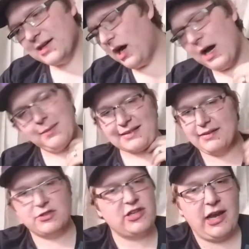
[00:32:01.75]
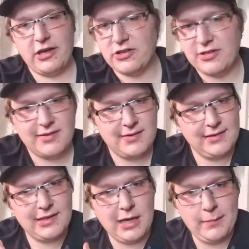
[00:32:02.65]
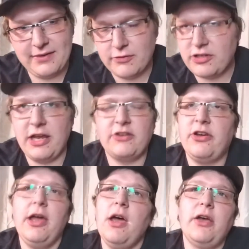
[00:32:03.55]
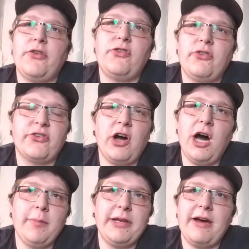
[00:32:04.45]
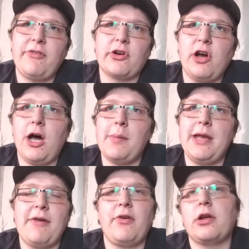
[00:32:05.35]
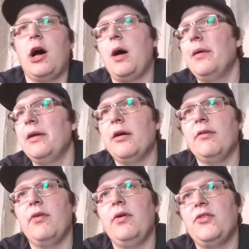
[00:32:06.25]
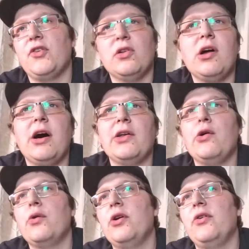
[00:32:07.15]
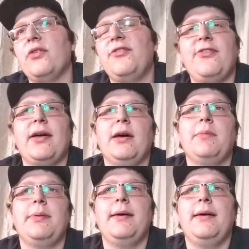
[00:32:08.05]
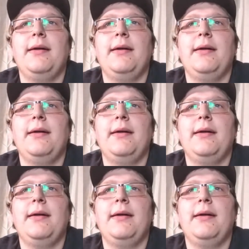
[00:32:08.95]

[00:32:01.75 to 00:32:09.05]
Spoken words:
the comments have changed. The comments have changed. It's just comment after comment after comment of salon owners and fed up